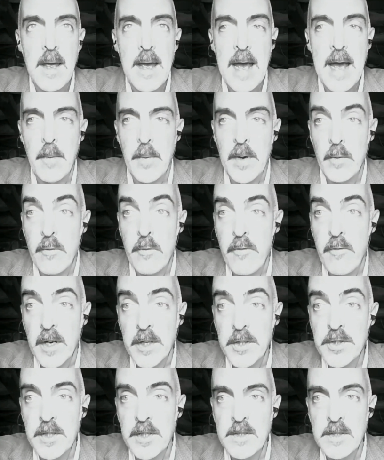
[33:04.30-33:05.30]
how it
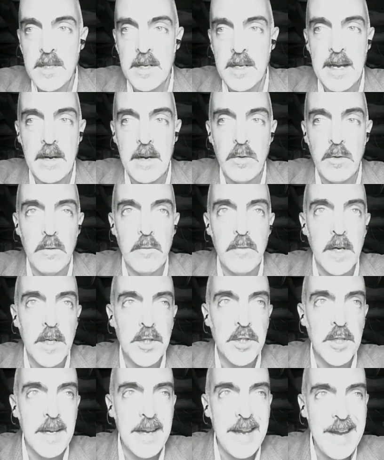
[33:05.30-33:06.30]
functions and how you
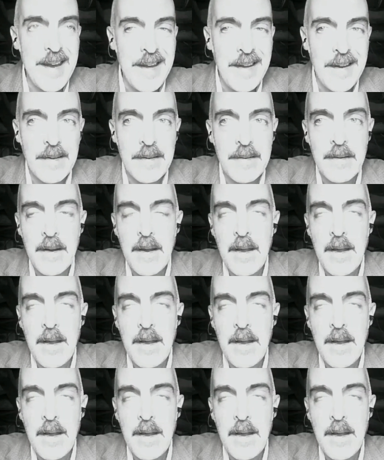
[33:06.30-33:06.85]
function in it.